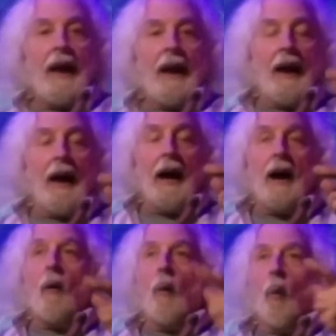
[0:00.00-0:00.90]

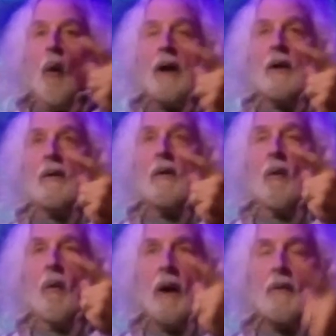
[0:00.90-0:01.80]
One
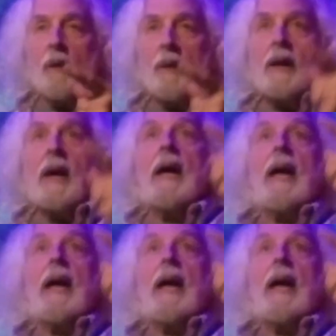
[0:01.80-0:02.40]
woman,